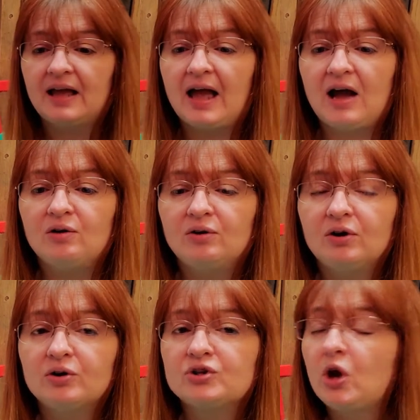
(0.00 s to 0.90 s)
the owl
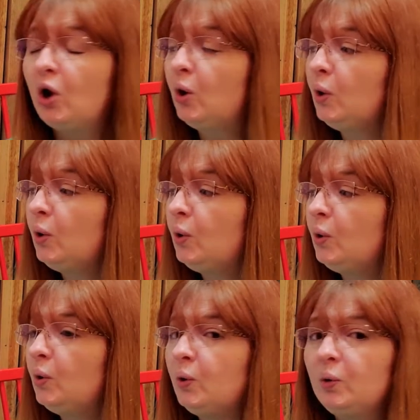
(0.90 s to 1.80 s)
goes,
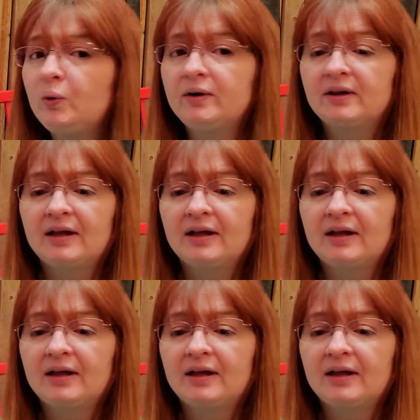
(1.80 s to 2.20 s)
whoo,